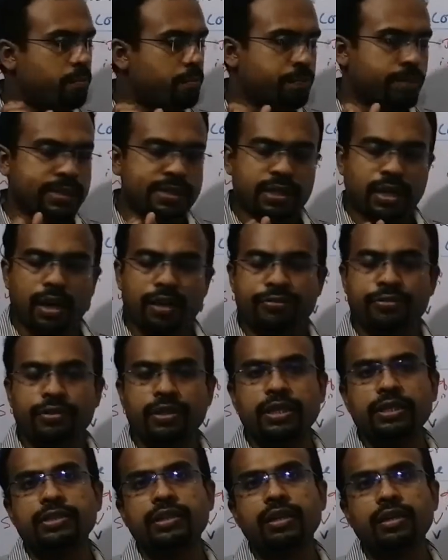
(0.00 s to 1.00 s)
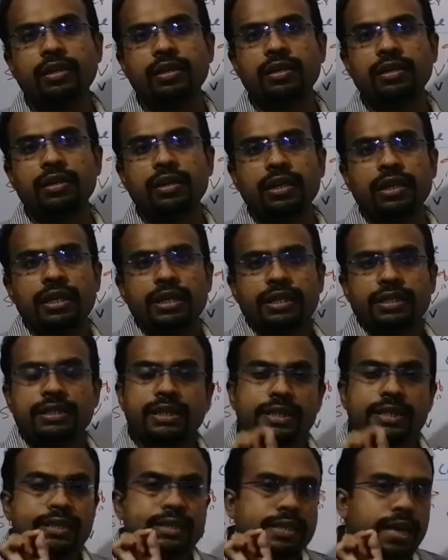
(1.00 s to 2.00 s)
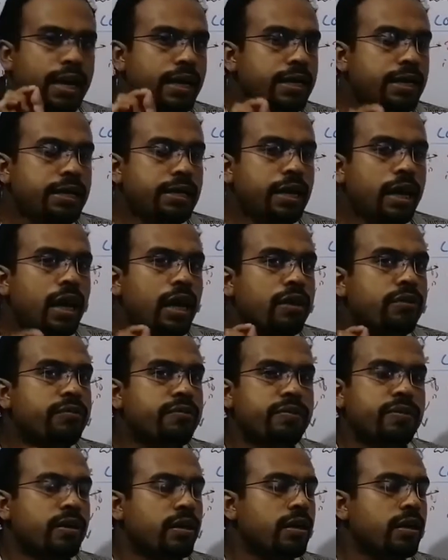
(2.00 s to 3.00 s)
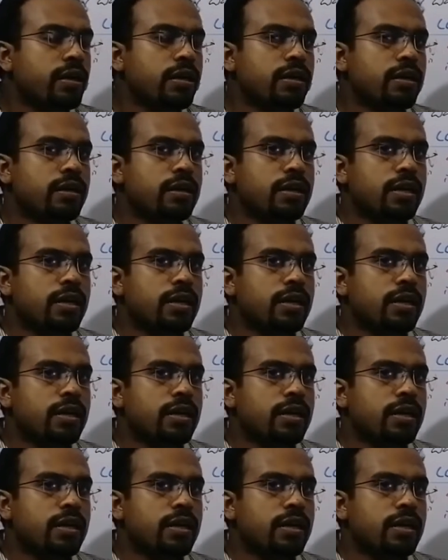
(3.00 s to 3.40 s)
please carefully listen, this entire V